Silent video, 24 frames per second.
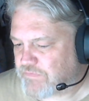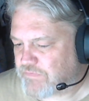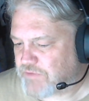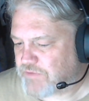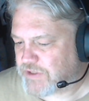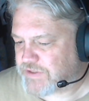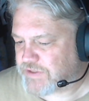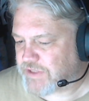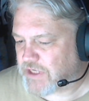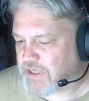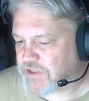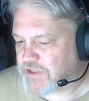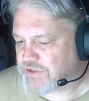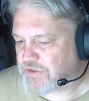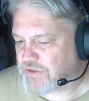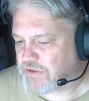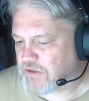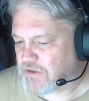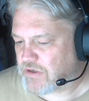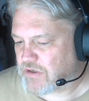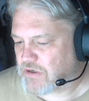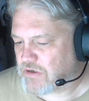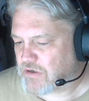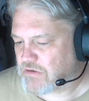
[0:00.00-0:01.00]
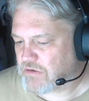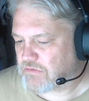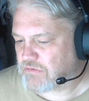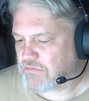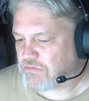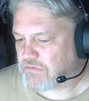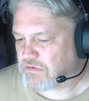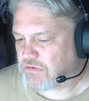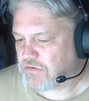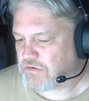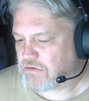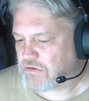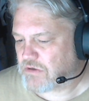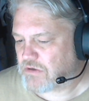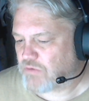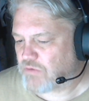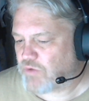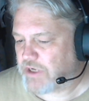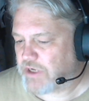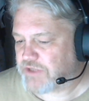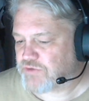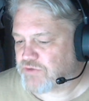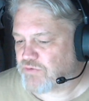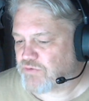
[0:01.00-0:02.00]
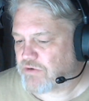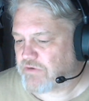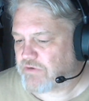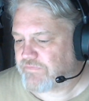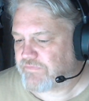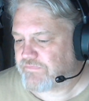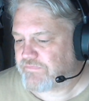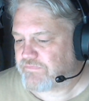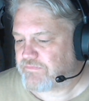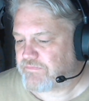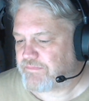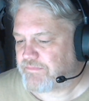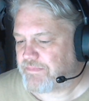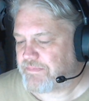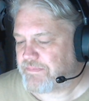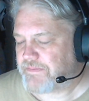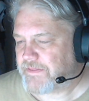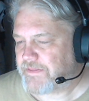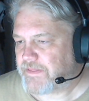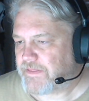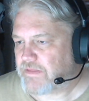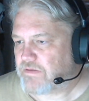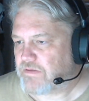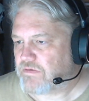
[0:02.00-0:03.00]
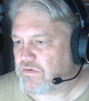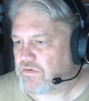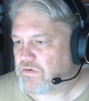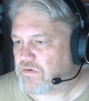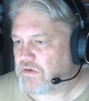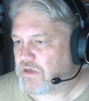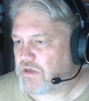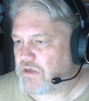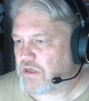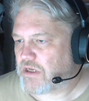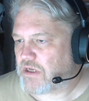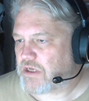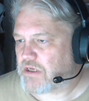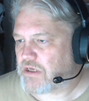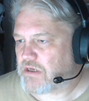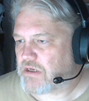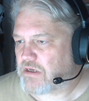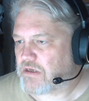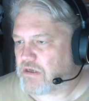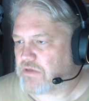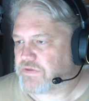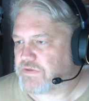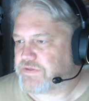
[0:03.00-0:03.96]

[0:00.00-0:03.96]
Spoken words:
but it's actually a white dwarf. And